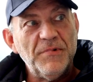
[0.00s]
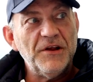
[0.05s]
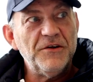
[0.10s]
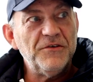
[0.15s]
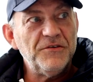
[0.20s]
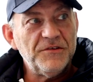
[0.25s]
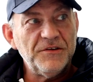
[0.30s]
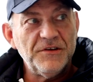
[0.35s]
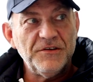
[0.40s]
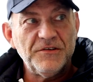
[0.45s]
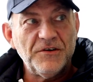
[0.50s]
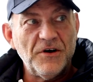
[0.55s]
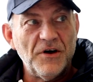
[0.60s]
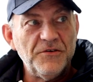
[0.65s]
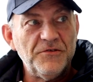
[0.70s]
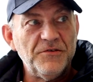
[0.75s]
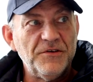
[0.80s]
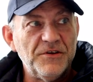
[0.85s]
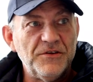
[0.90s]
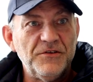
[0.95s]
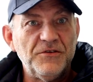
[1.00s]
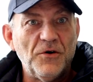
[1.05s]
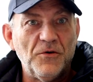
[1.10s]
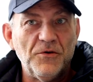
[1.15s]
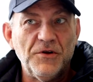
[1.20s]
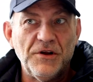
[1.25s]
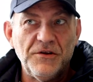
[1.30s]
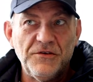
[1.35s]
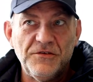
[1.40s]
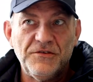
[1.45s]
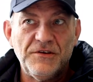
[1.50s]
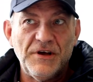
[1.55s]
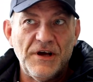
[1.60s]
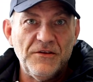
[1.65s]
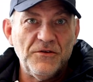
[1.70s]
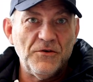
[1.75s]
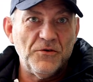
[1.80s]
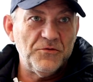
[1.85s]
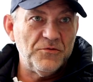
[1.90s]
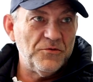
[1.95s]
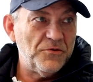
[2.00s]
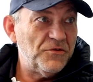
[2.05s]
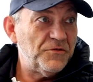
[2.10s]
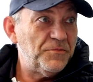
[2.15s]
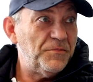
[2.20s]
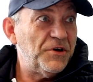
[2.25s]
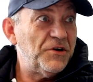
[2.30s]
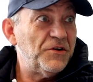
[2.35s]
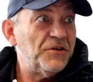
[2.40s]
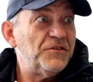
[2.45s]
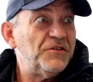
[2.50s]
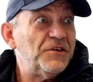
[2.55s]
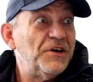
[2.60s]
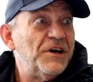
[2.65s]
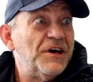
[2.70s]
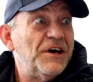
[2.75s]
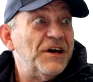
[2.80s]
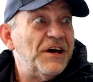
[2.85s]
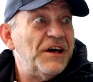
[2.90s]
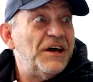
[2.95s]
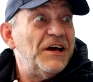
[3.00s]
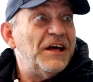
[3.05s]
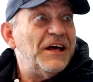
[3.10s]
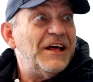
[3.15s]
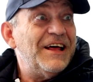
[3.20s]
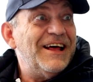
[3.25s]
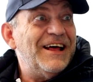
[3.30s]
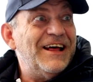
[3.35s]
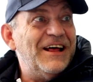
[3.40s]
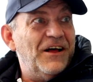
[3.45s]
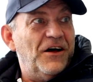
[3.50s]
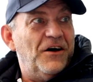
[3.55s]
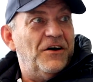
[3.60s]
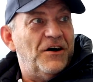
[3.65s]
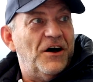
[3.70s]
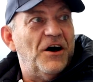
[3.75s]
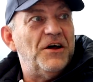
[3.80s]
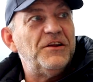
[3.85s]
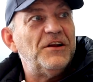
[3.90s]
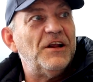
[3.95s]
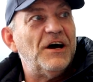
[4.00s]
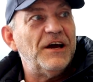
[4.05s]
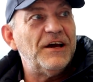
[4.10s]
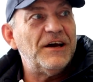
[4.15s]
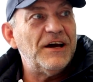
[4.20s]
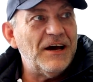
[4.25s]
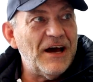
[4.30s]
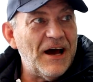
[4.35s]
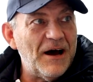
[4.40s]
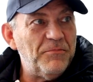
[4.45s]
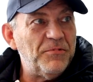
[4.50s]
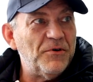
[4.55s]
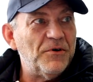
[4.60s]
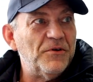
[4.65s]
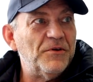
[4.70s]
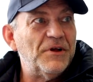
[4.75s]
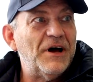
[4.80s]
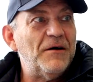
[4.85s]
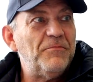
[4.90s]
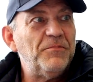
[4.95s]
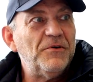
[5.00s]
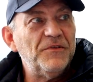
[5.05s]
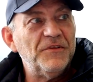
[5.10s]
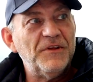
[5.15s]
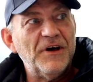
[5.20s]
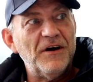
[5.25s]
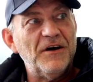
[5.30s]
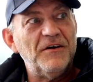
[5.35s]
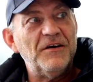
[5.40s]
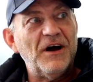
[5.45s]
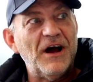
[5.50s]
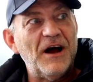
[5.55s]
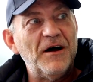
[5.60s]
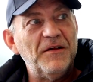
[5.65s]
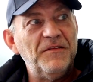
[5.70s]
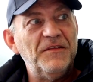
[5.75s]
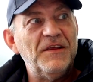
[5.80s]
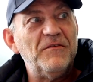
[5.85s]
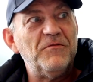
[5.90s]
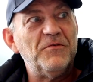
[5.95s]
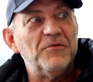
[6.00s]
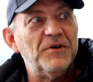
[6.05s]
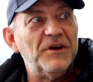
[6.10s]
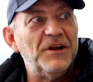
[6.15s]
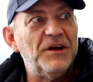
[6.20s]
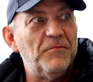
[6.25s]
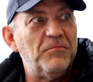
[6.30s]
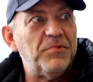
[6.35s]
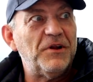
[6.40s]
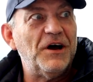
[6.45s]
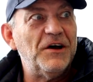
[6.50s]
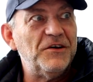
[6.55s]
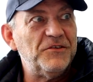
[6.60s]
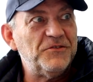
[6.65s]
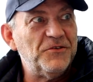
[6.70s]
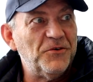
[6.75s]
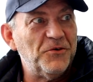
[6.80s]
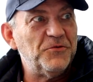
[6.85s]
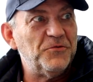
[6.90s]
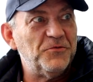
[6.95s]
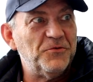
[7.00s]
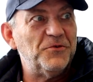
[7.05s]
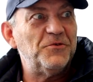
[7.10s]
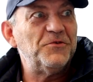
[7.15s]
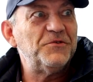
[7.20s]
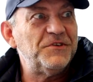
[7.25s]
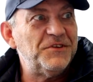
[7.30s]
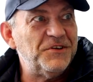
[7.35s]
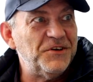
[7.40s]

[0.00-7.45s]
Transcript: bettors in this country that don't understand those rules because unlike Apple never really applies those rules